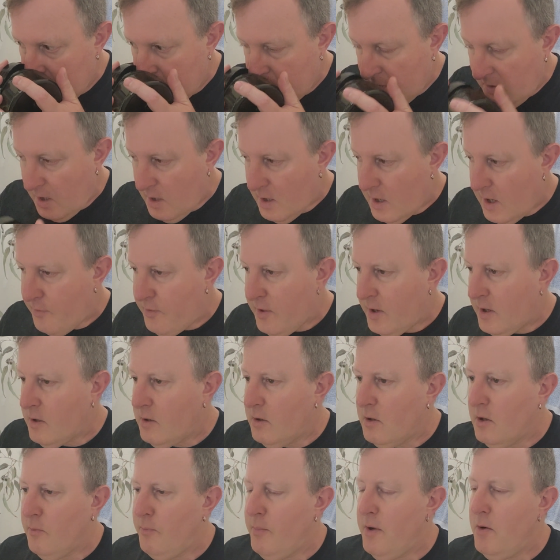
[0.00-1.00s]
You know, I think it
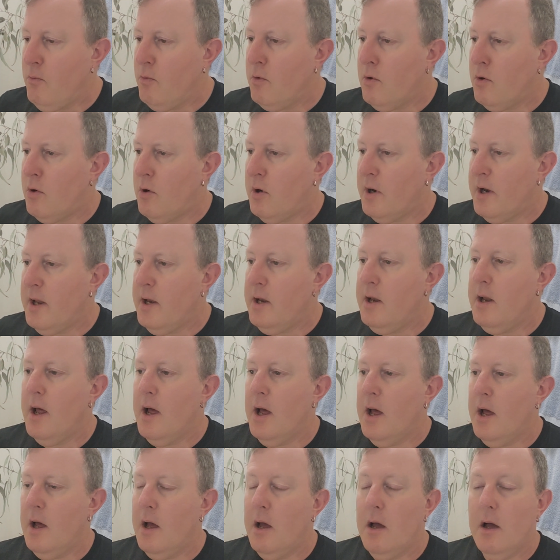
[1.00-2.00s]
could be worn in
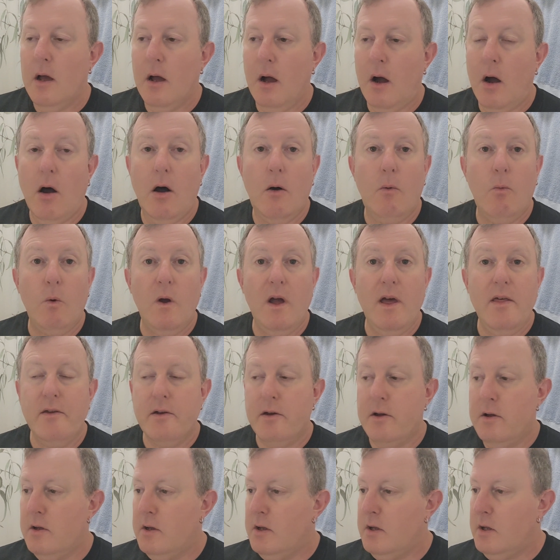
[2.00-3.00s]
hot
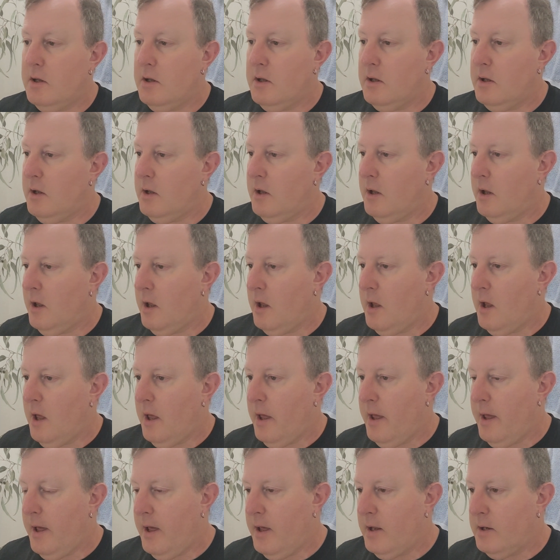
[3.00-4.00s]
weather
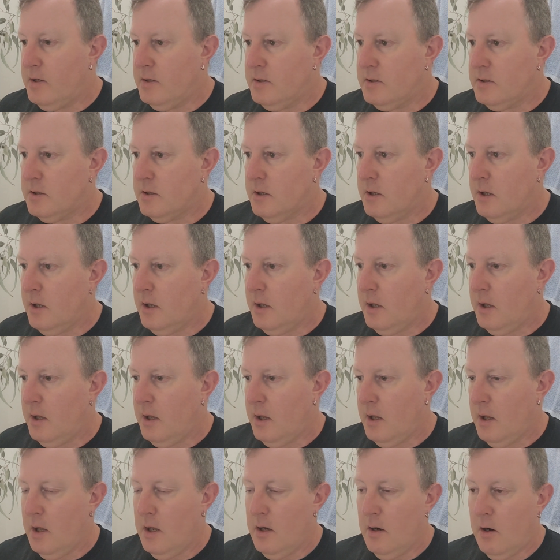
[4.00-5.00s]
and
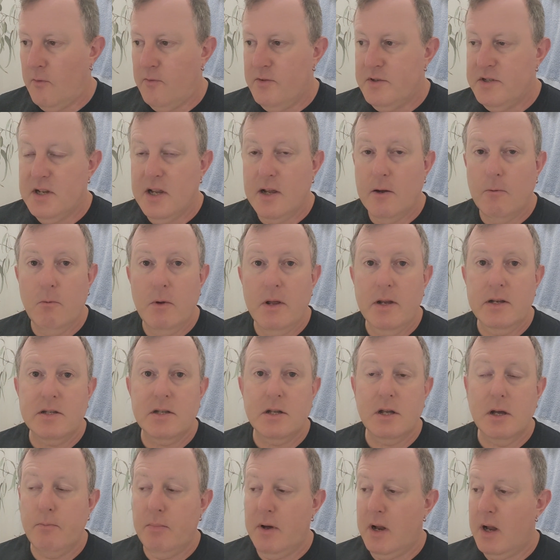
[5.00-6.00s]
obviously in
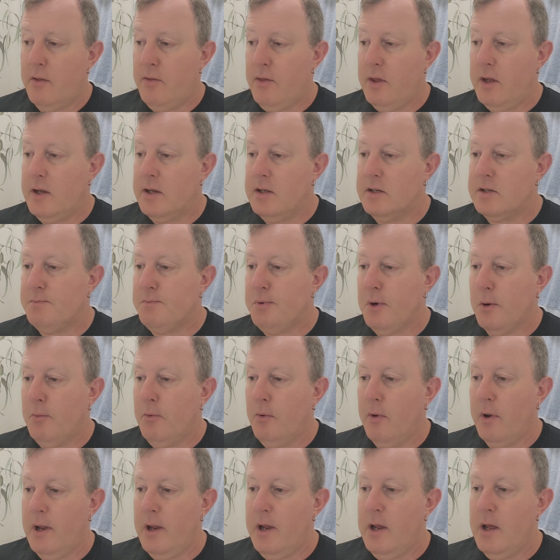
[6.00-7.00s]
winter, but I think it's
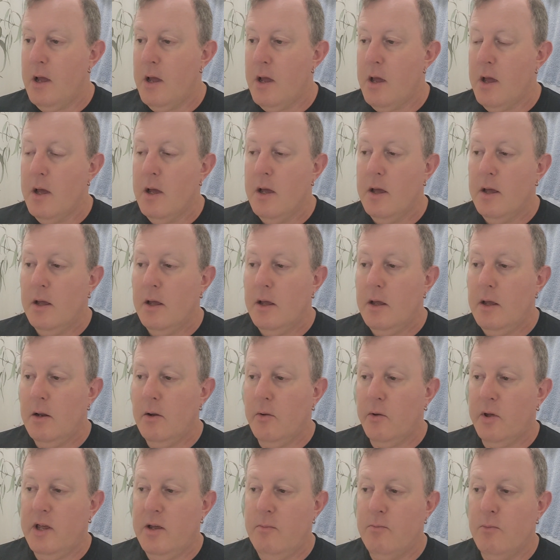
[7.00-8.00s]
probably, you're
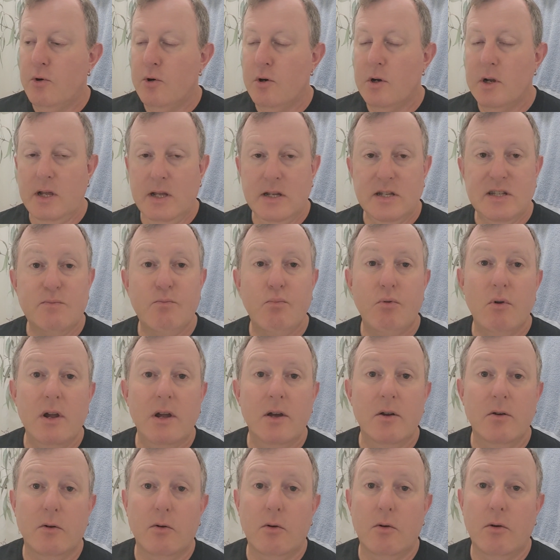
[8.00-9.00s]
looking more at your spring
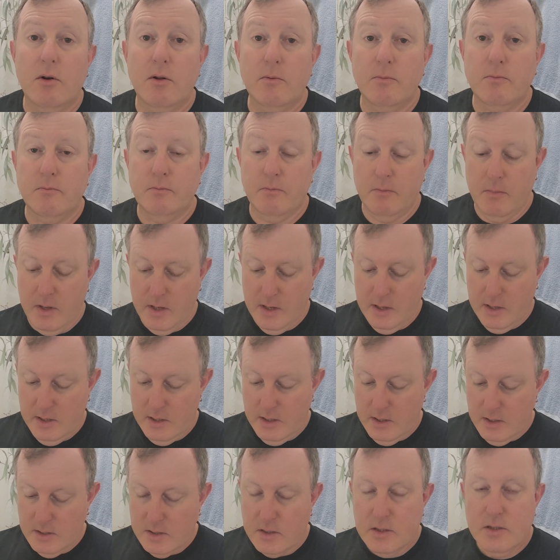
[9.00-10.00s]
and autumn
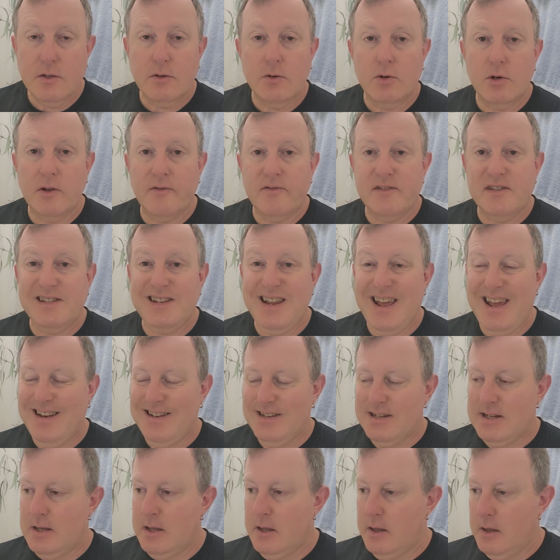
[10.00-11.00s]
sort of scent.